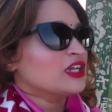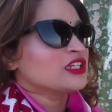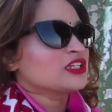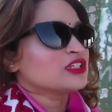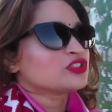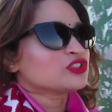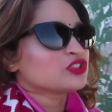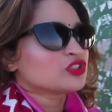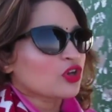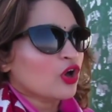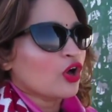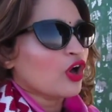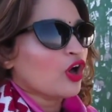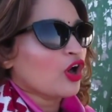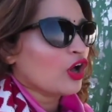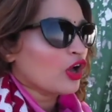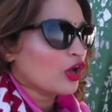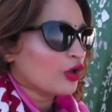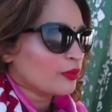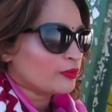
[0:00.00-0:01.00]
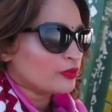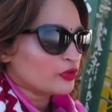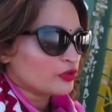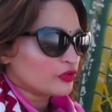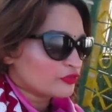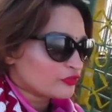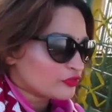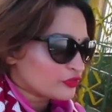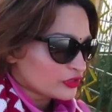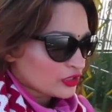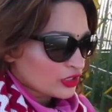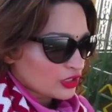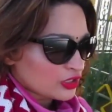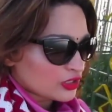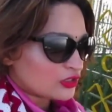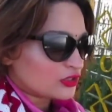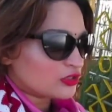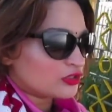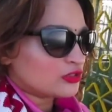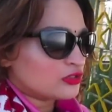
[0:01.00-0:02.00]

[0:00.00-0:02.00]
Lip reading: is so beautiful.